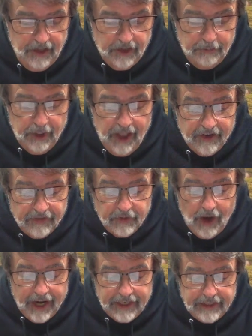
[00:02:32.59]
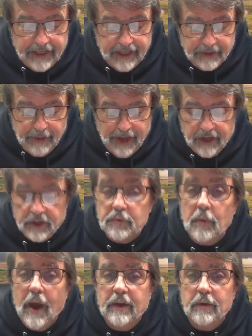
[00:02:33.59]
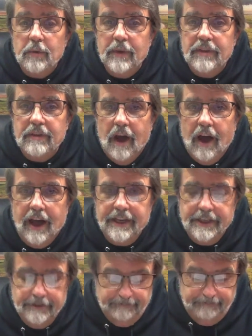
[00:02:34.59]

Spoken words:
The blood of Christ has made us right with God.